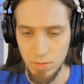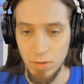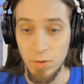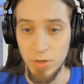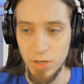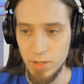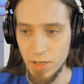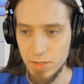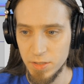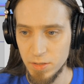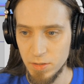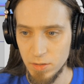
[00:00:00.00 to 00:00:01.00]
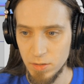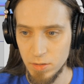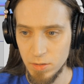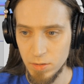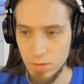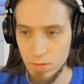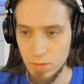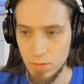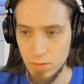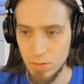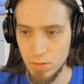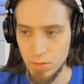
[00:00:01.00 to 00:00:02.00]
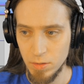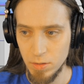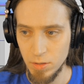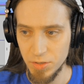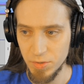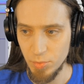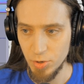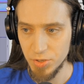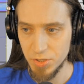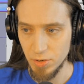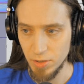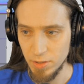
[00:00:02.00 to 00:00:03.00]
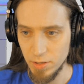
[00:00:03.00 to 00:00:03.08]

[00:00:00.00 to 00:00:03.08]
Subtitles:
okay, that's there's a bird song in